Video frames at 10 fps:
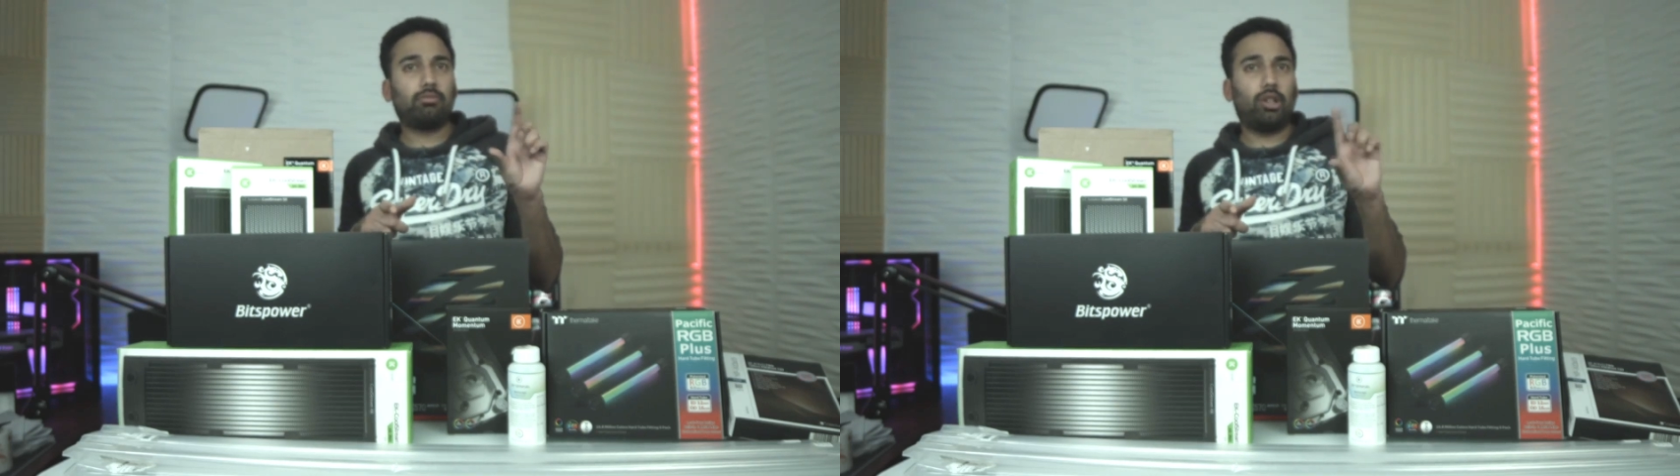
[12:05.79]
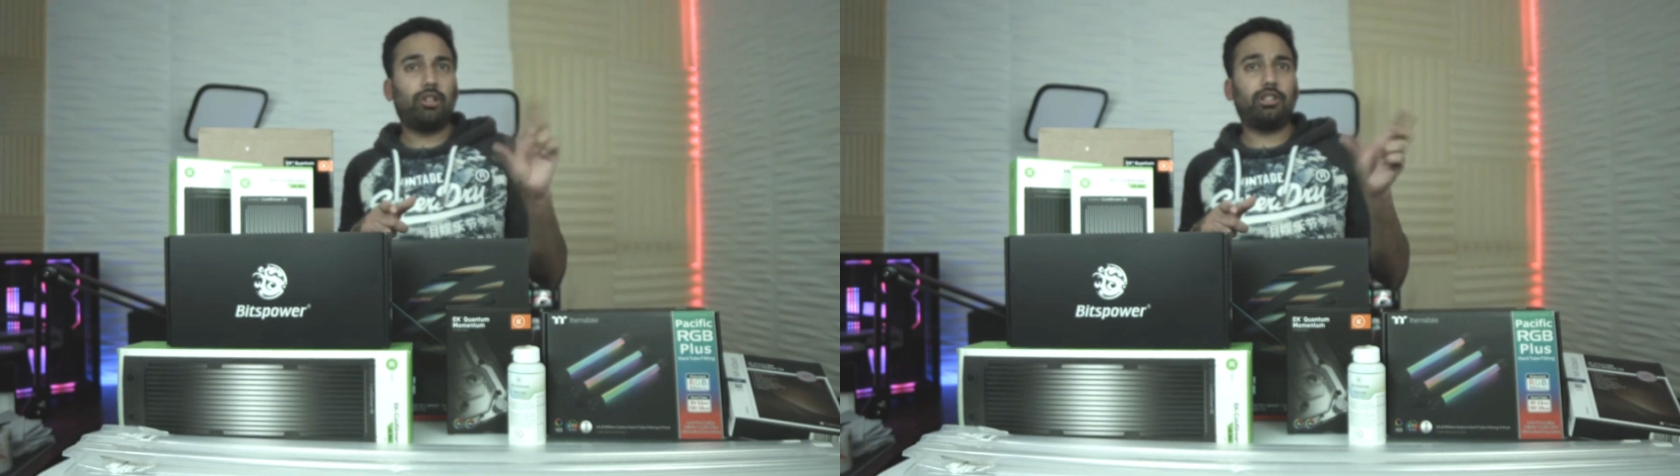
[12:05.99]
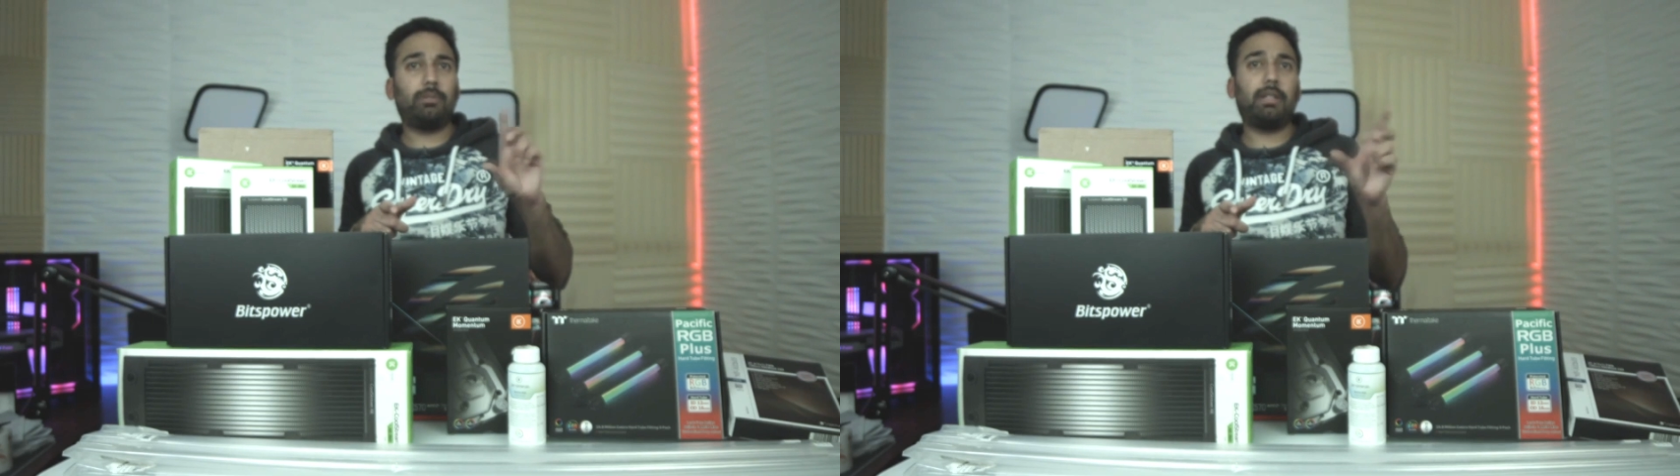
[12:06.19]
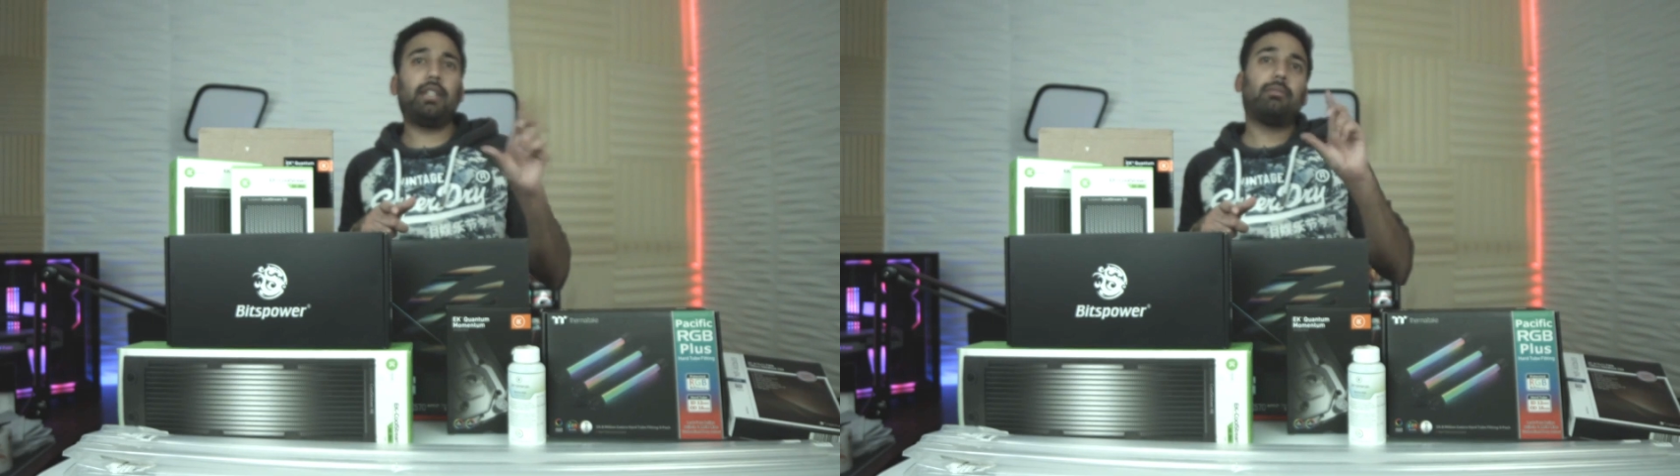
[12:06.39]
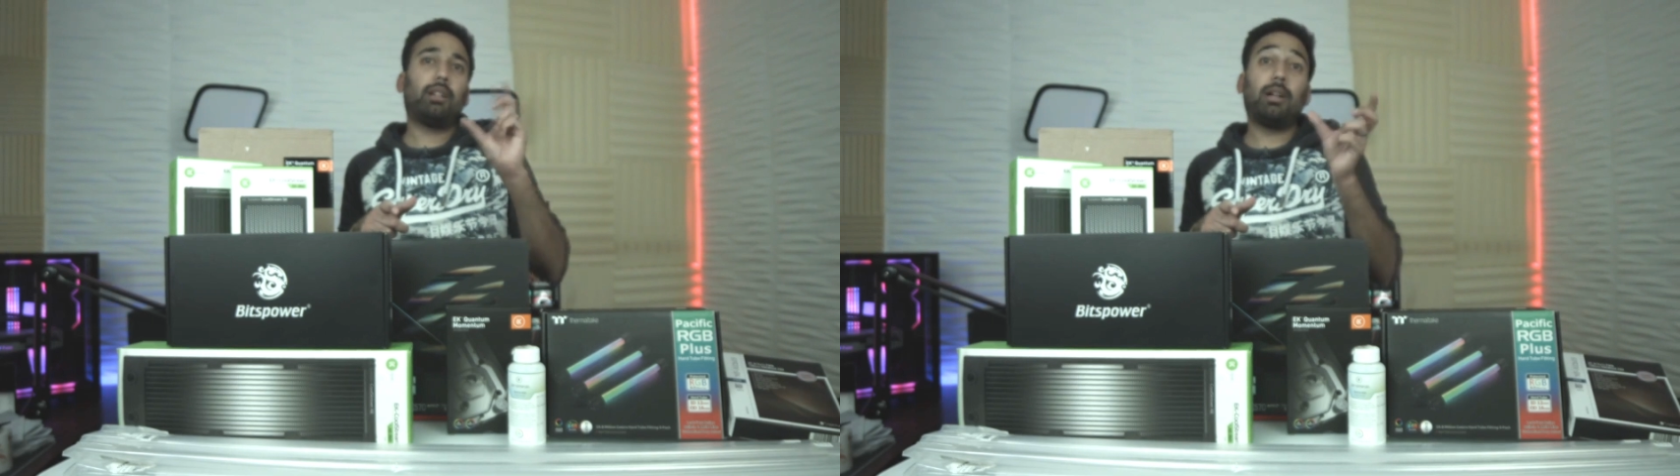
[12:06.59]
RGB
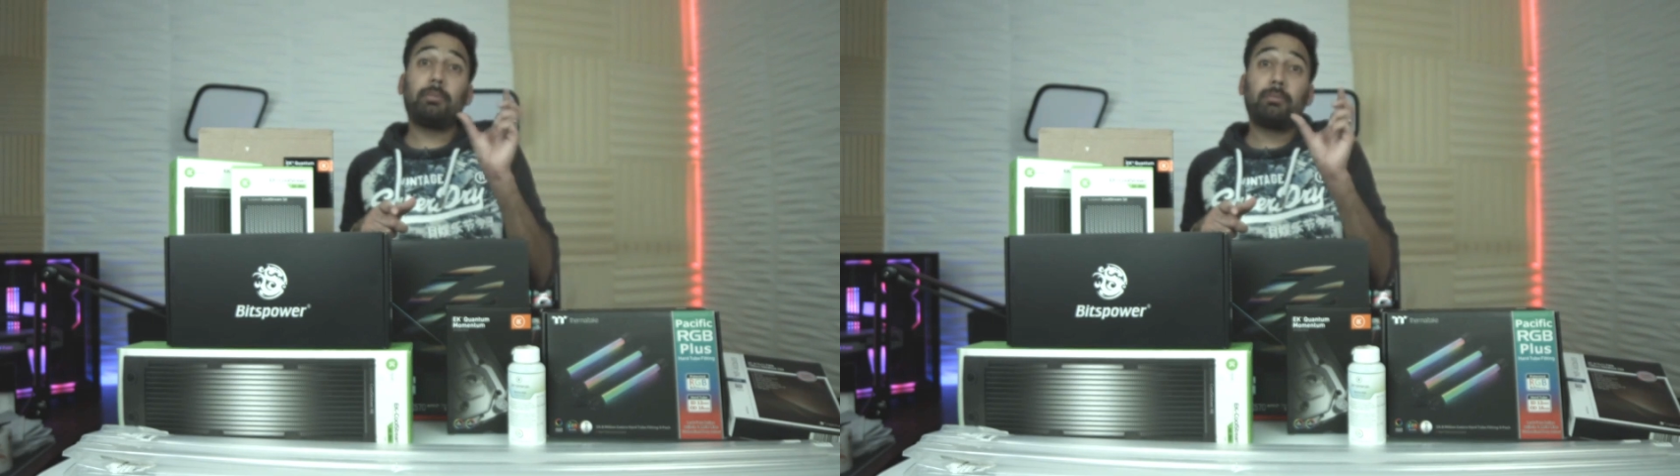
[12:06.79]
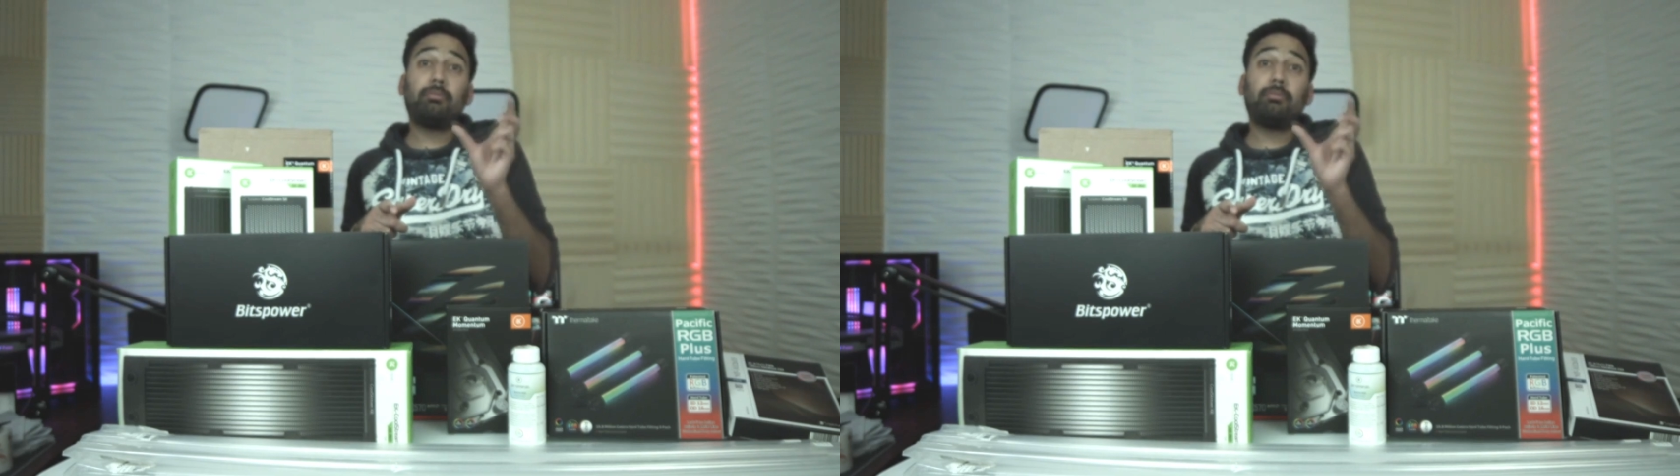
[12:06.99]
hub,